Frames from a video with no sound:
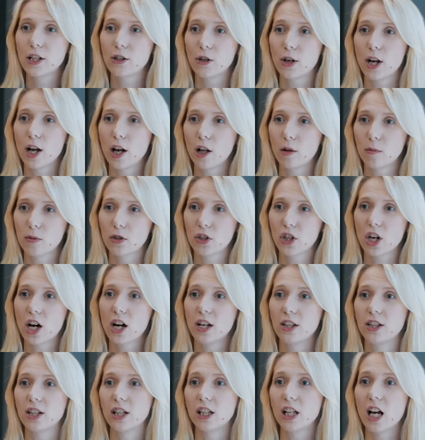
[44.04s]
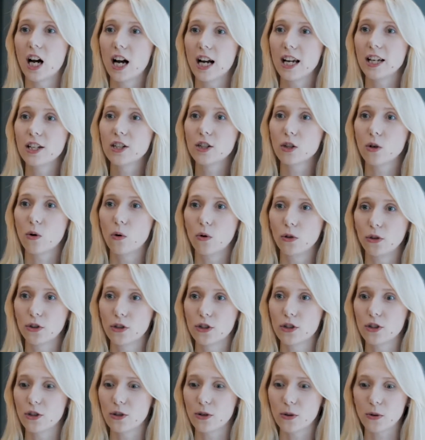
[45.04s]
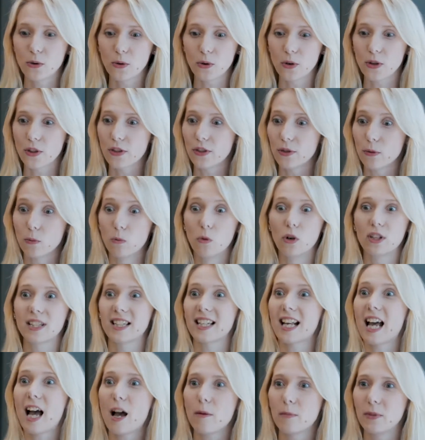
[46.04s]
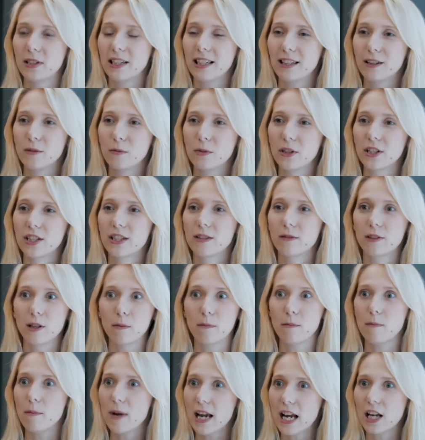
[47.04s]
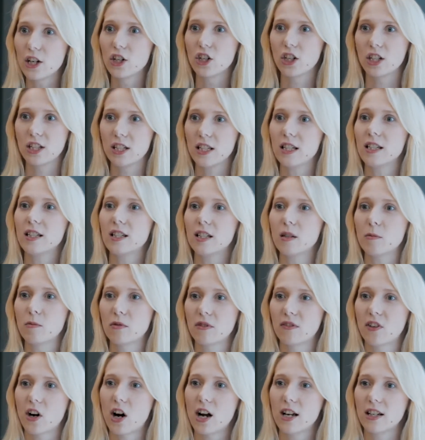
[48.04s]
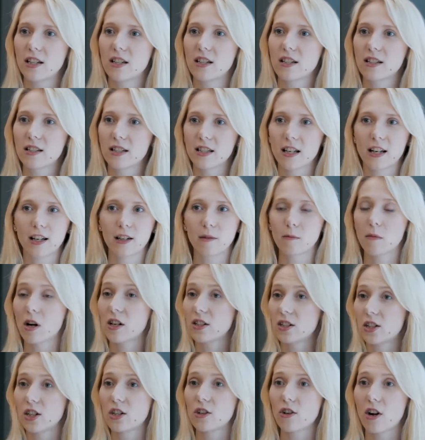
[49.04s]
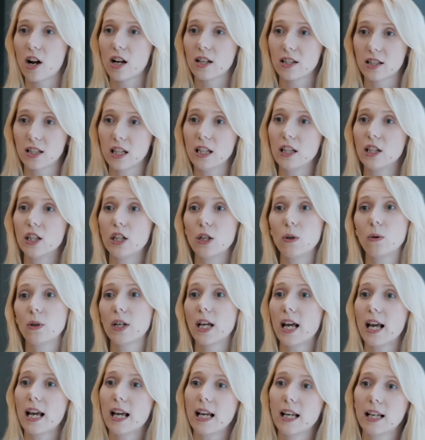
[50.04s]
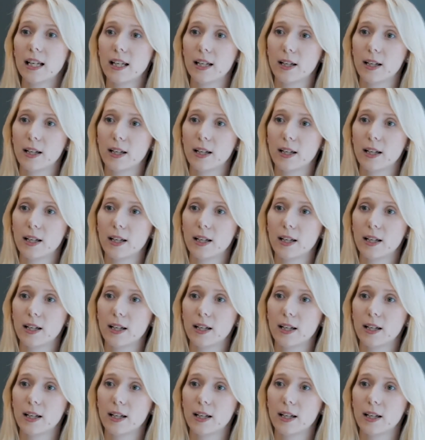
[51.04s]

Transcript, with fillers: to help shine the light onto what's happening with the major D C providers and master trusts in the U K.